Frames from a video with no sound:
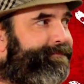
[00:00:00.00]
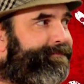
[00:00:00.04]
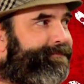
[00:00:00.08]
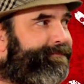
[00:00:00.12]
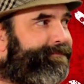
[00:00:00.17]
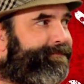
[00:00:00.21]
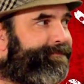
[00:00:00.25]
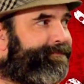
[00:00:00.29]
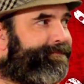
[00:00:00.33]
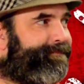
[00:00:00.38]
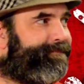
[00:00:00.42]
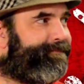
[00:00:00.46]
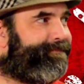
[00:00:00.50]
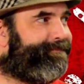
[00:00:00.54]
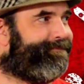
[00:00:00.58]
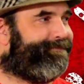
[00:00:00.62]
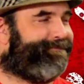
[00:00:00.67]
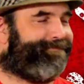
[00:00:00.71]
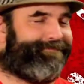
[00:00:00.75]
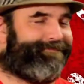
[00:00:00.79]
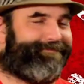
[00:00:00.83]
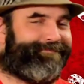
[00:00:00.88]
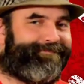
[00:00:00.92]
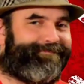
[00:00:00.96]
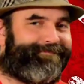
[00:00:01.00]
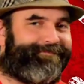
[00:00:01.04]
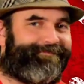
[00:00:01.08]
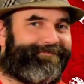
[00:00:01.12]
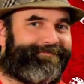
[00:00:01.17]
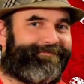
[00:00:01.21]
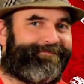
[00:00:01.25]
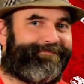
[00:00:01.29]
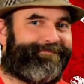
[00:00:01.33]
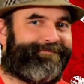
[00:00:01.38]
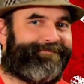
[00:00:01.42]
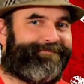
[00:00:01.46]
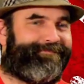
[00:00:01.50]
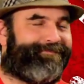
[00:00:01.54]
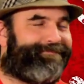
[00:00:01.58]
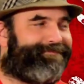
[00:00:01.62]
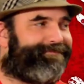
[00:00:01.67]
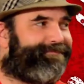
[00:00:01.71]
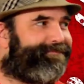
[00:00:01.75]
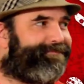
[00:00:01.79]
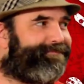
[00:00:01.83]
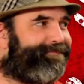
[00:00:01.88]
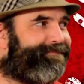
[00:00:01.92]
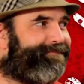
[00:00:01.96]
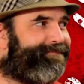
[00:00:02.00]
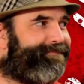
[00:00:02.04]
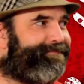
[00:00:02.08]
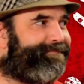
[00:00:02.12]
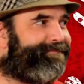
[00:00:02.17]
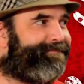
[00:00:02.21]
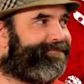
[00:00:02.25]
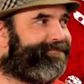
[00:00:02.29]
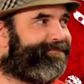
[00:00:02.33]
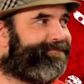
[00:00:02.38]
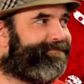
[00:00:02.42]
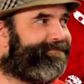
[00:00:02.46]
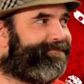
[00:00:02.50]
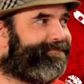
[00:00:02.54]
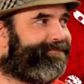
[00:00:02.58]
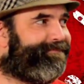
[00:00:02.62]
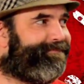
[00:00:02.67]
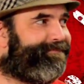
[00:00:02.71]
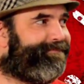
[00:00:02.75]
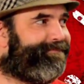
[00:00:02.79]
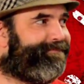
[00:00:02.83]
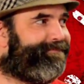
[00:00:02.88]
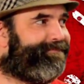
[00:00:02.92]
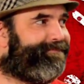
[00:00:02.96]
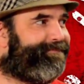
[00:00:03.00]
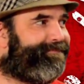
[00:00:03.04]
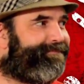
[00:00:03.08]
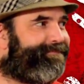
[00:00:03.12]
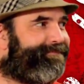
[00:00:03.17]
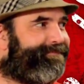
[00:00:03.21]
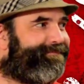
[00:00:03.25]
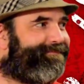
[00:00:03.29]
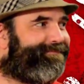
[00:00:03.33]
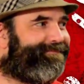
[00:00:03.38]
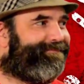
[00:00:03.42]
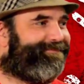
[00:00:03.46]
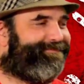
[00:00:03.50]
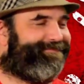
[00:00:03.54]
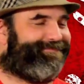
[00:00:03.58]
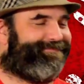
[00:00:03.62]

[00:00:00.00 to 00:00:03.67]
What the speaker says: This person isn't speaking.